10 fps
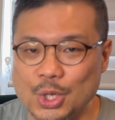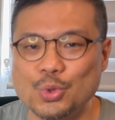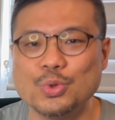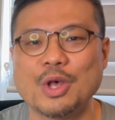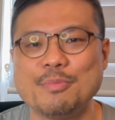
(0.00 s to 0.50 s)

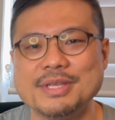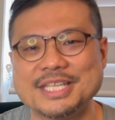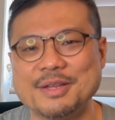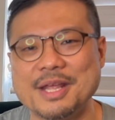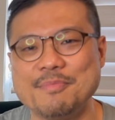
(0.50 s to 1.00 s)
do help me
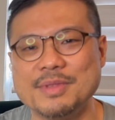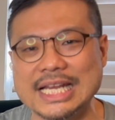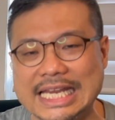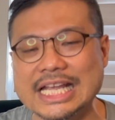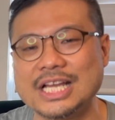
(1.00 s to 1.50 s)
send them the
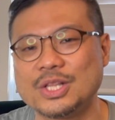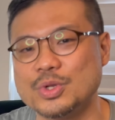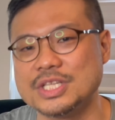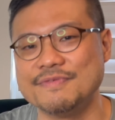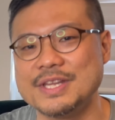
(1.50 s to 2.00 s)
link to
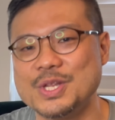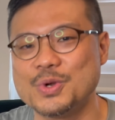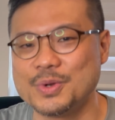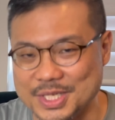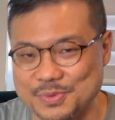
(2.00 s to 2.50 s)
this
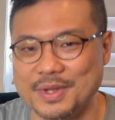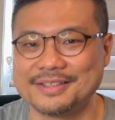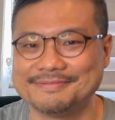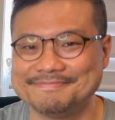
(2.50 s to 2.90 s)
video as well.